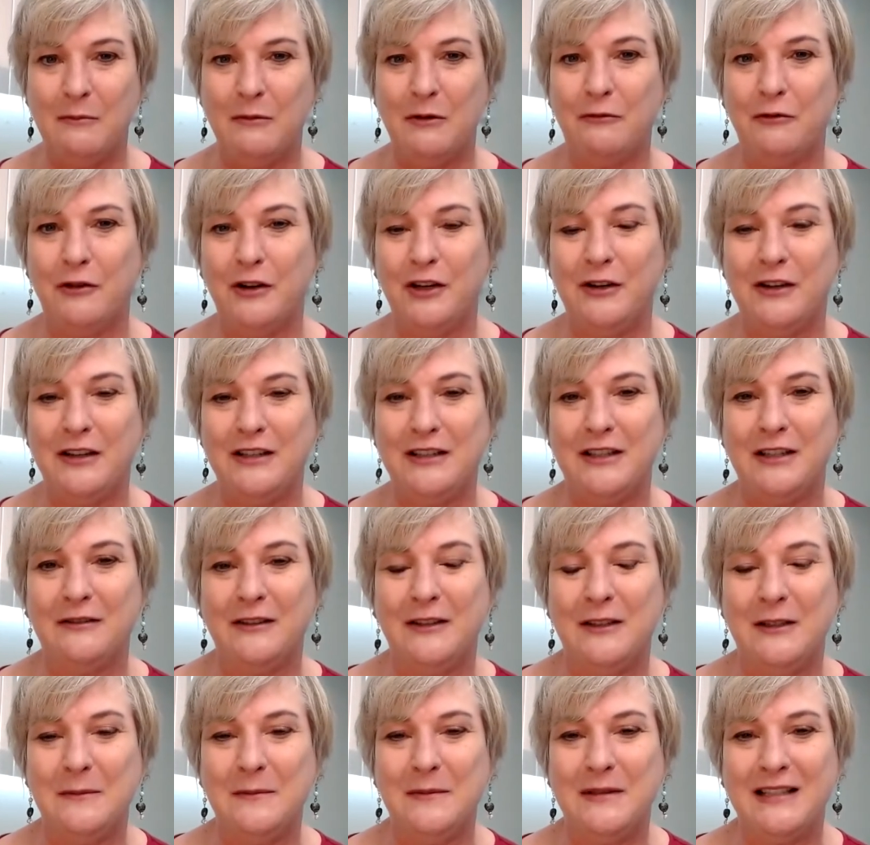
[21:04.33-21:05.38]
before you enter
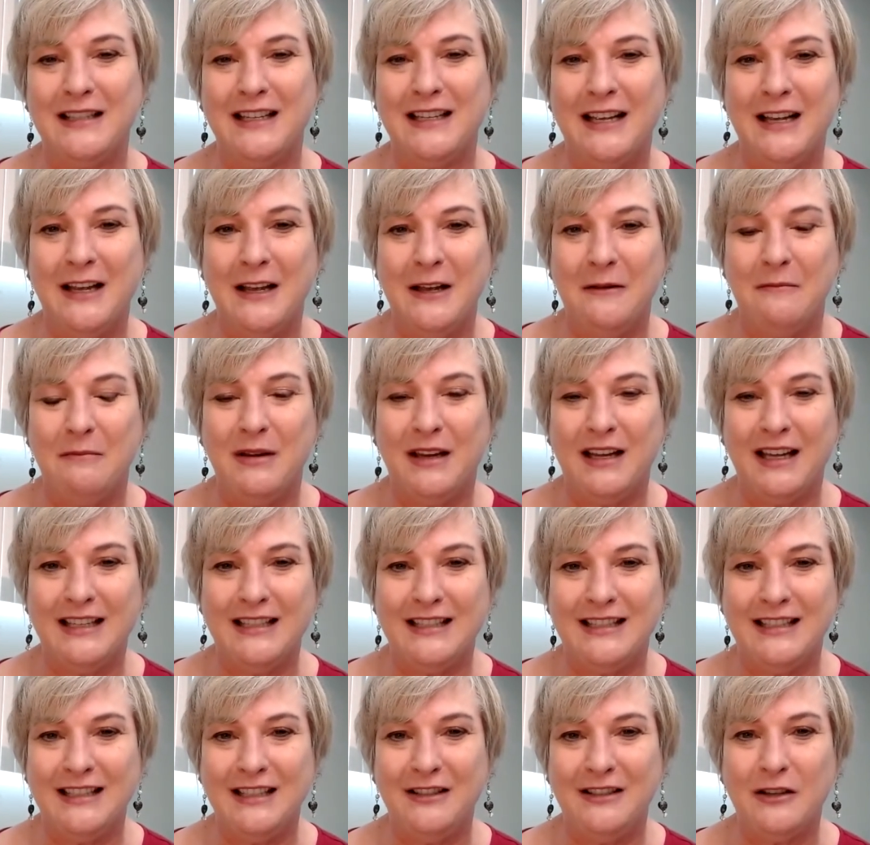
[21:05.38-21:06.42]
rooms,
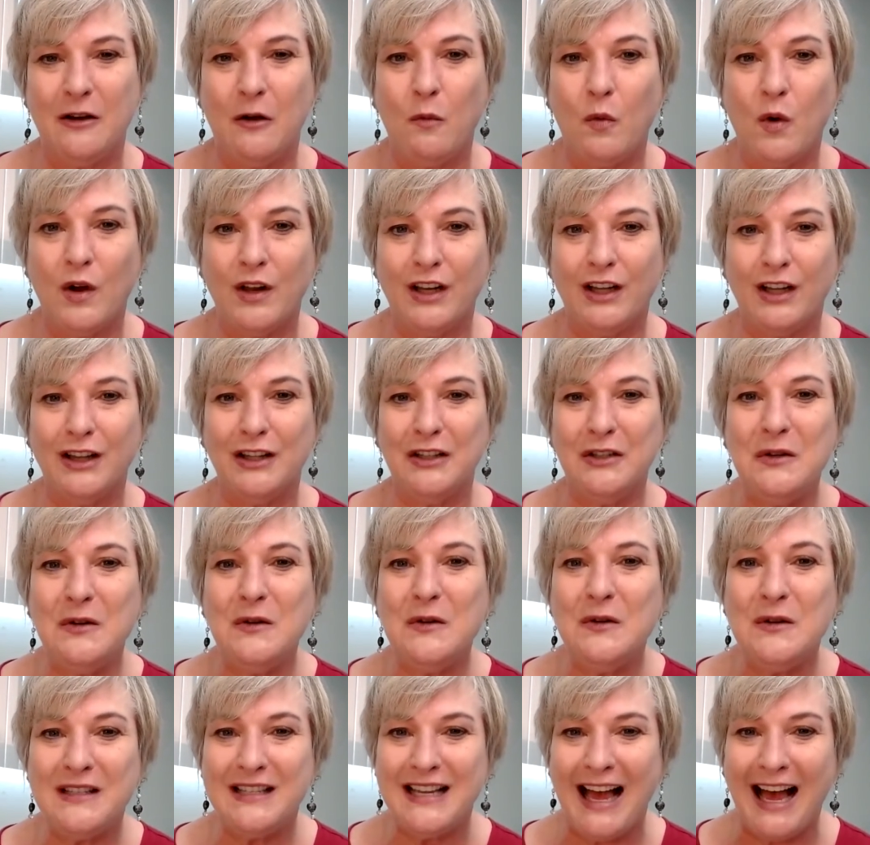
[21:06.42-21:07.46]
because you don't want to
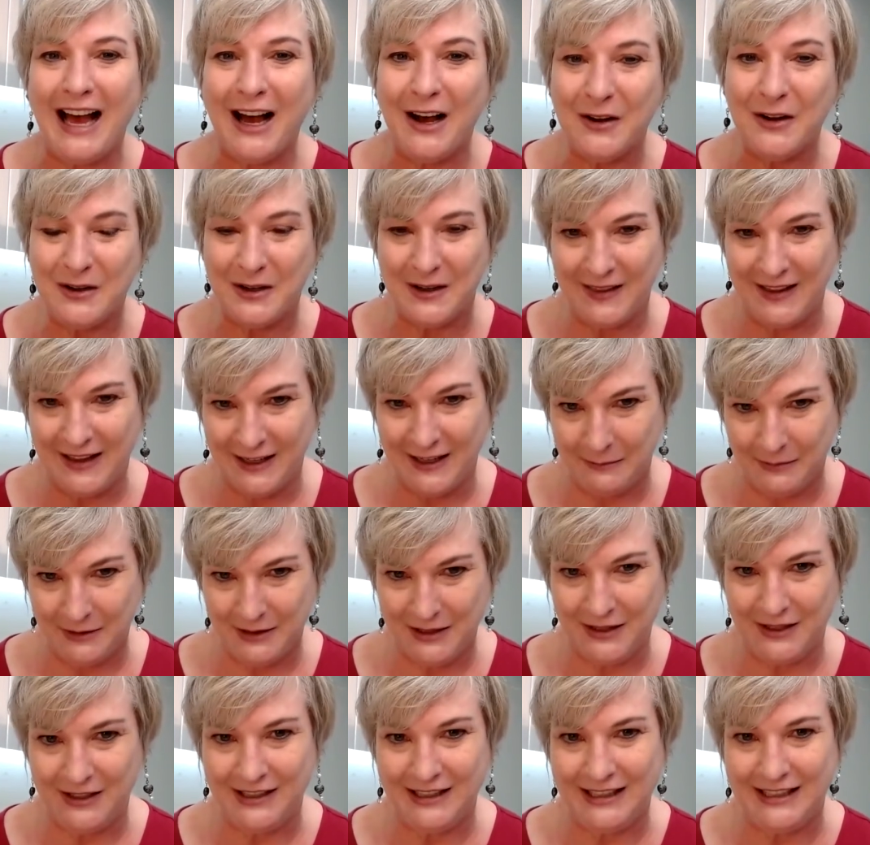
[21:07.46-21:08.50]
lose out on that
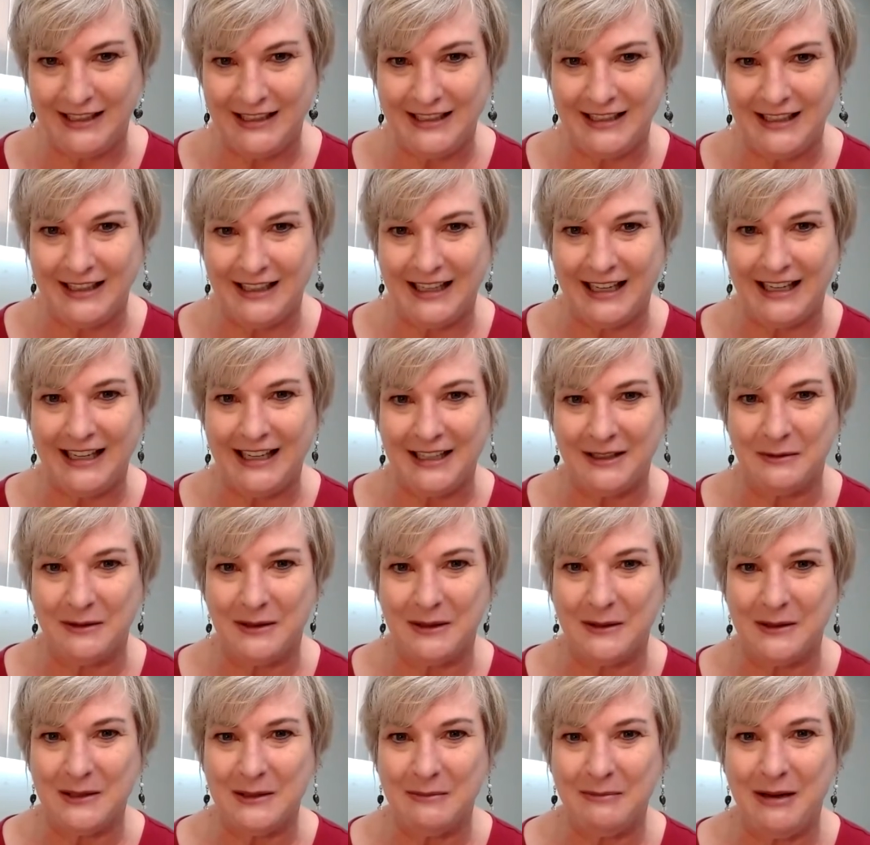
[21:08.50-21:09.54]
opportunity to connect with
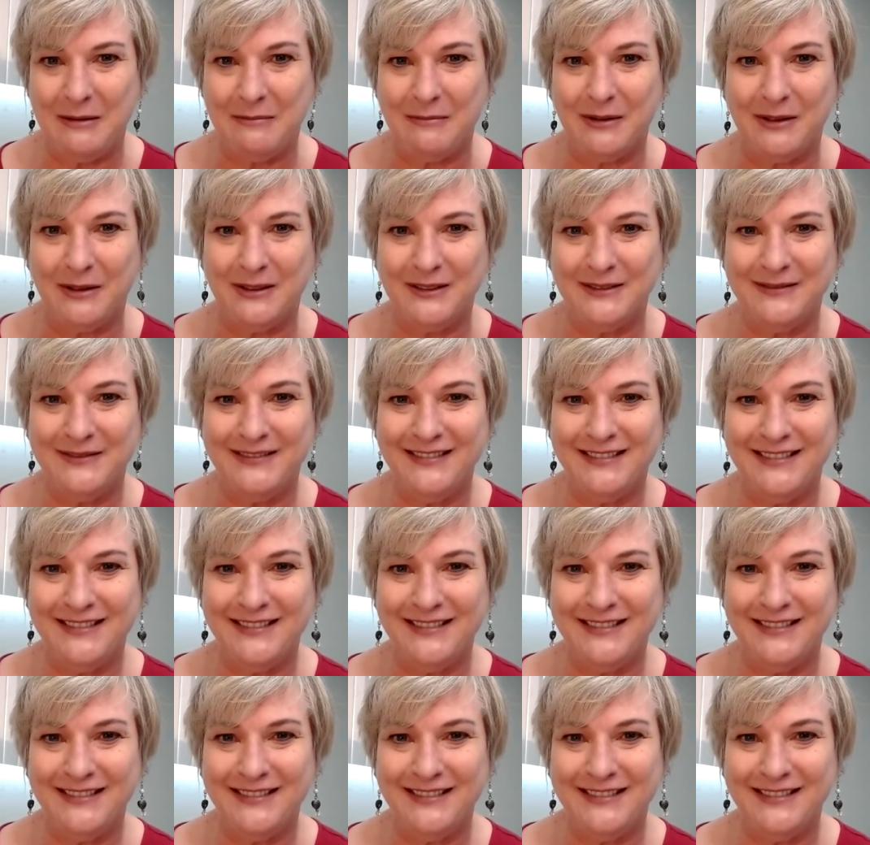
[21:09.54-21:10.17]
those people.